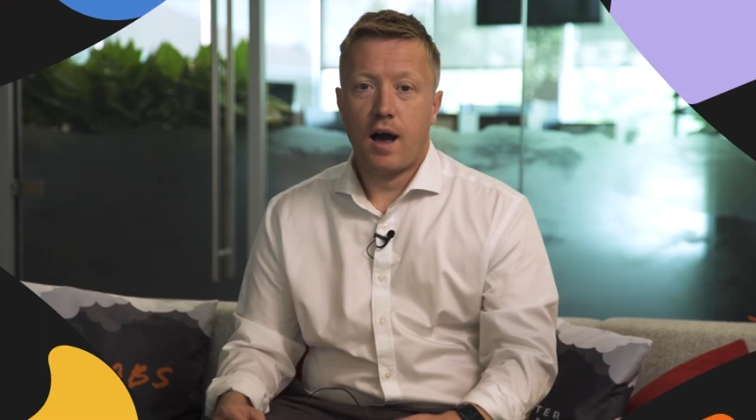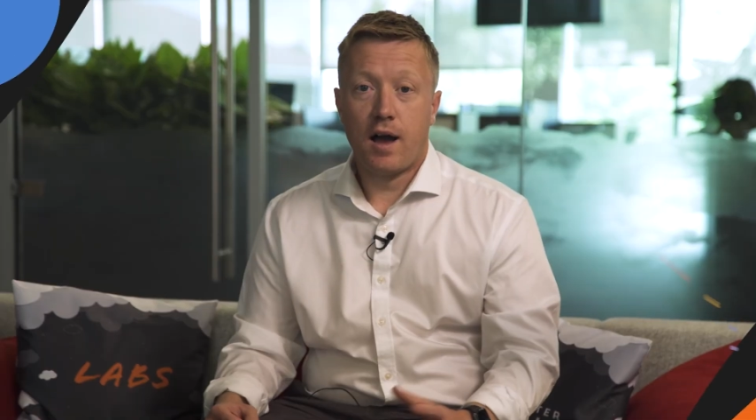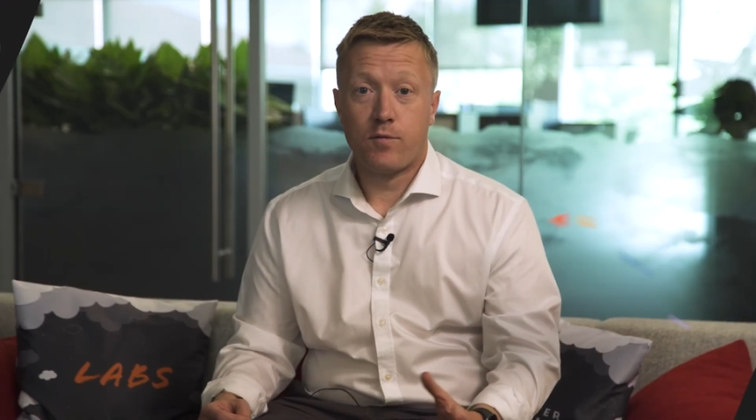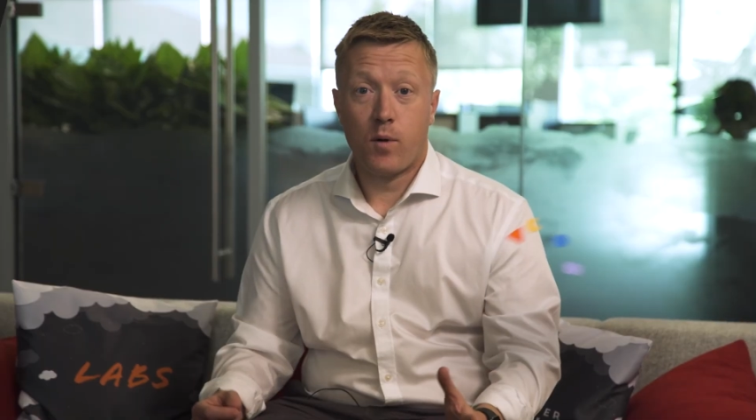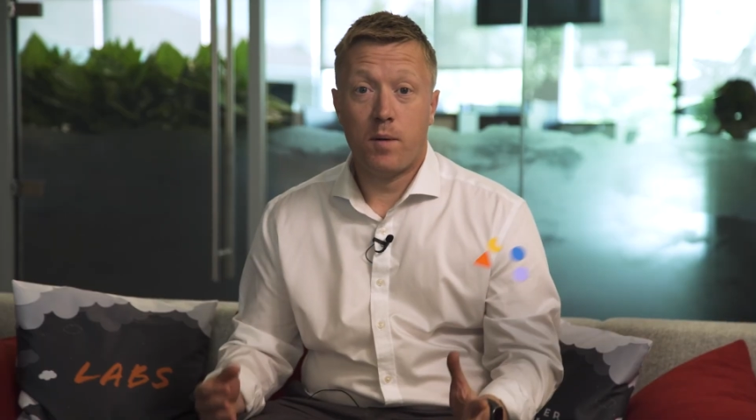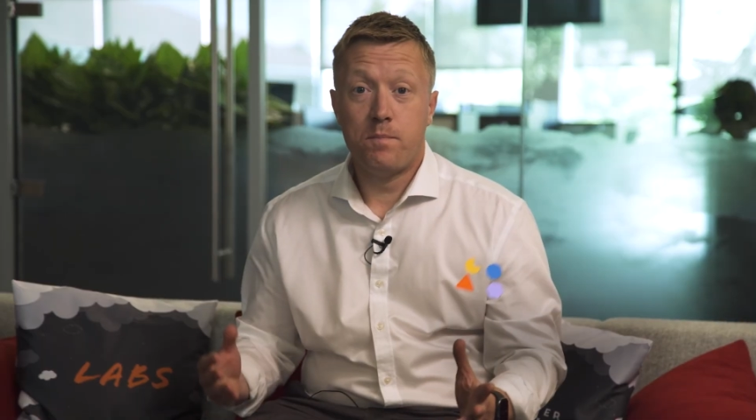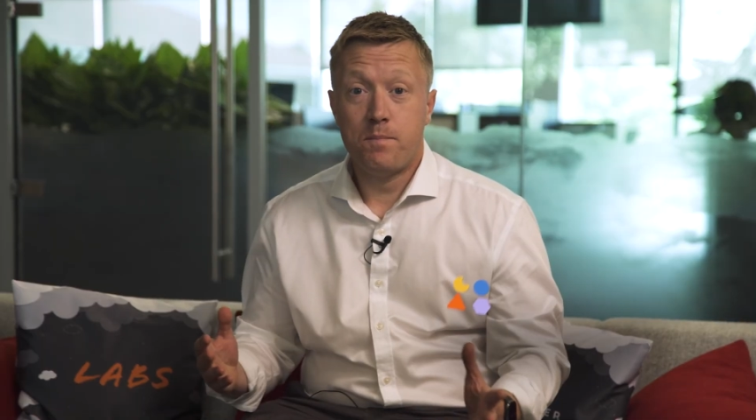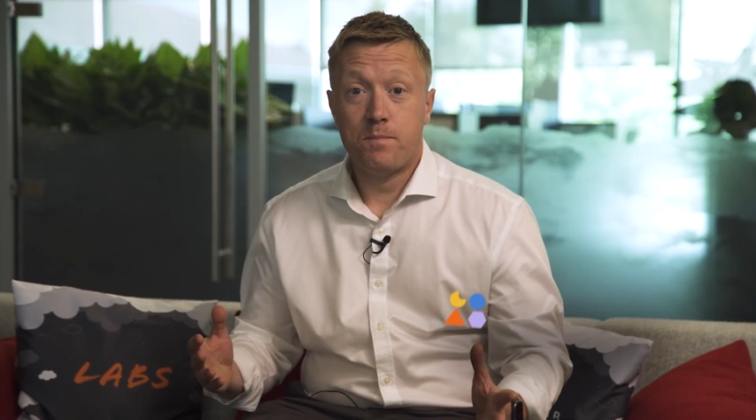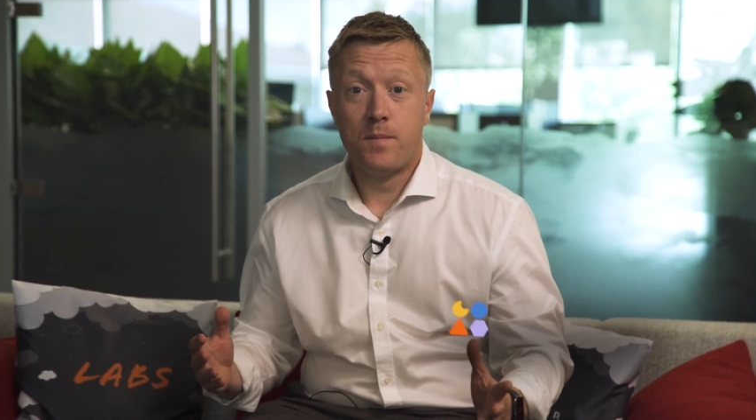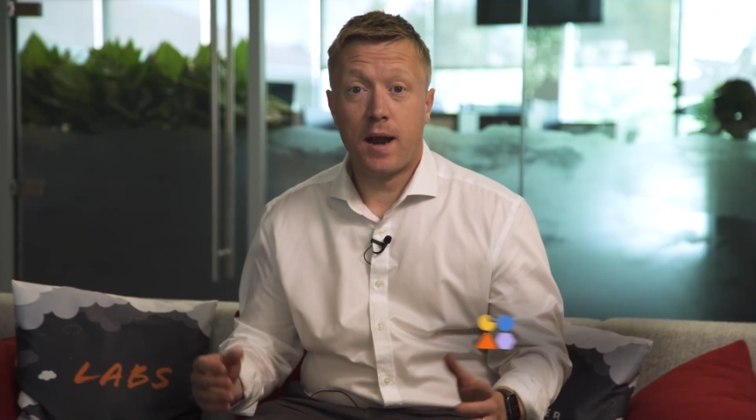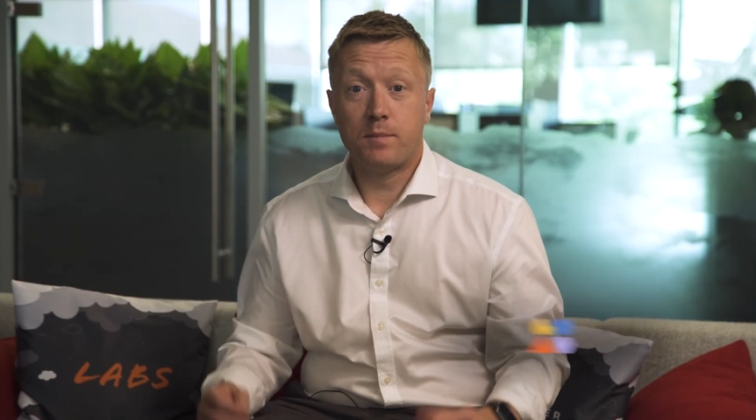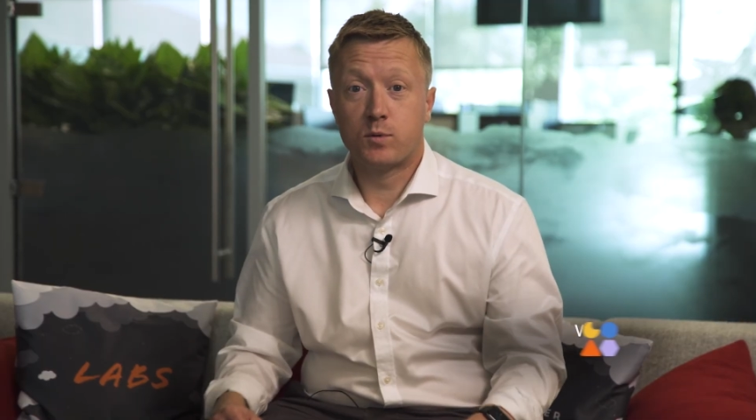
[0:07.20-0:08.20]
Hi everyone,
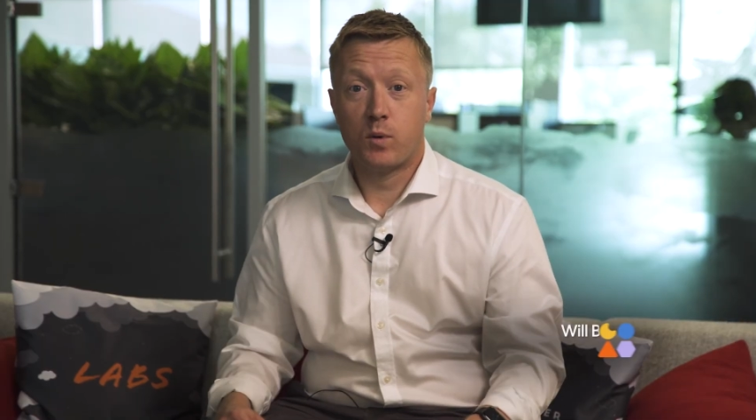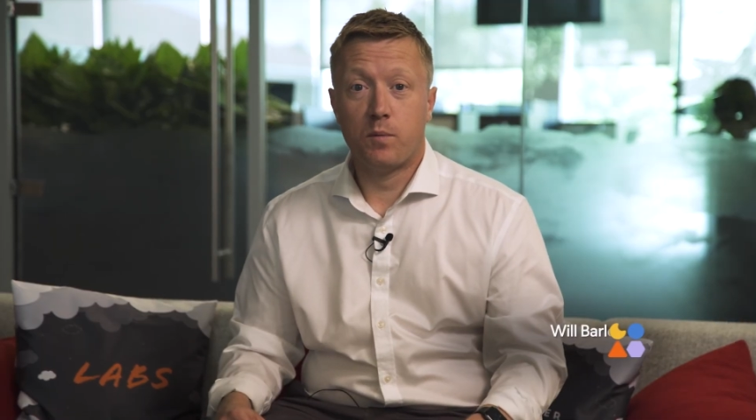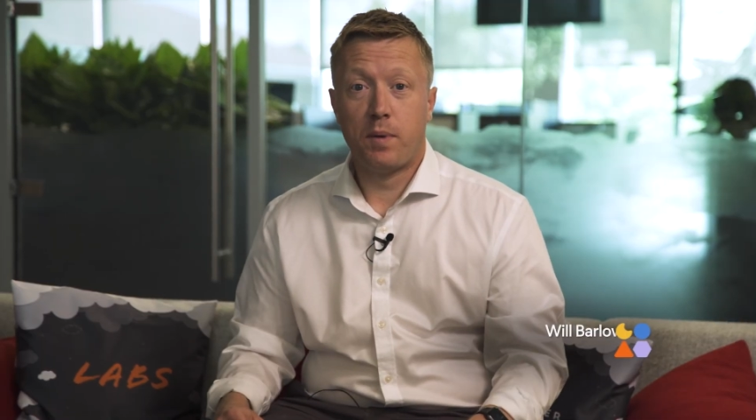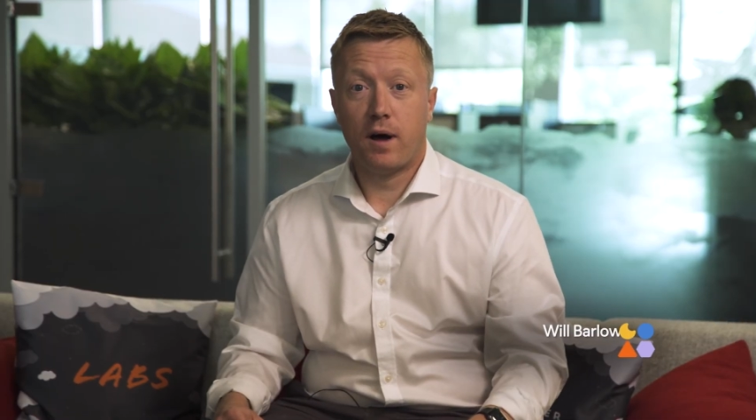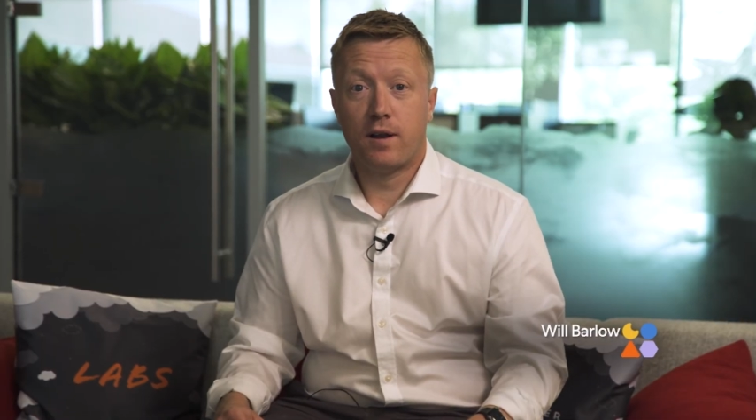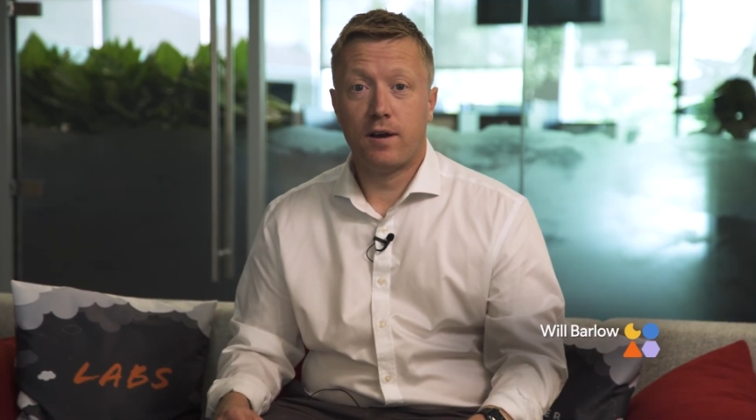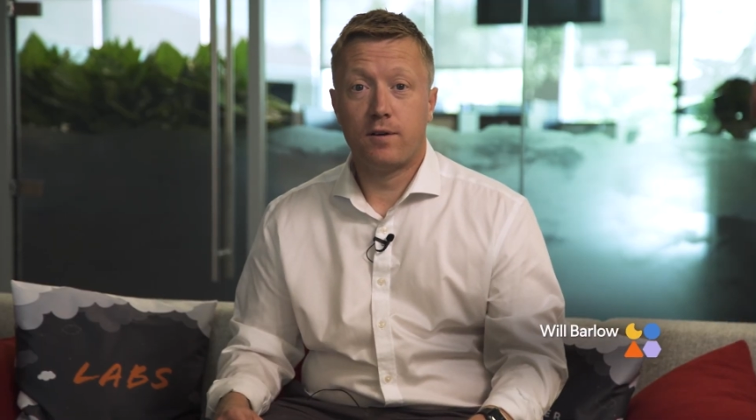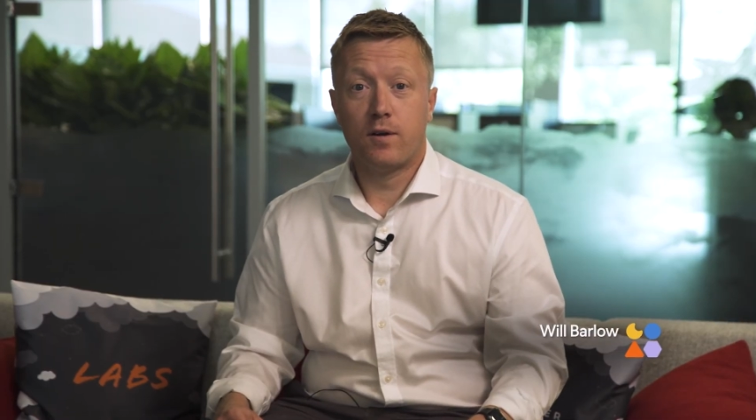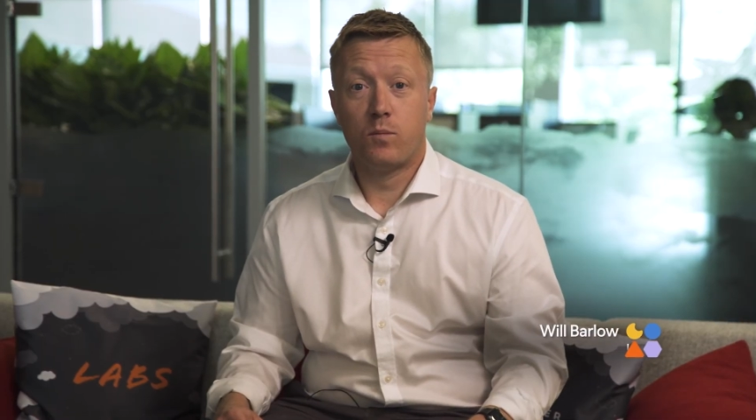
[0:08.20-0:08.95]
my name is Will Barlow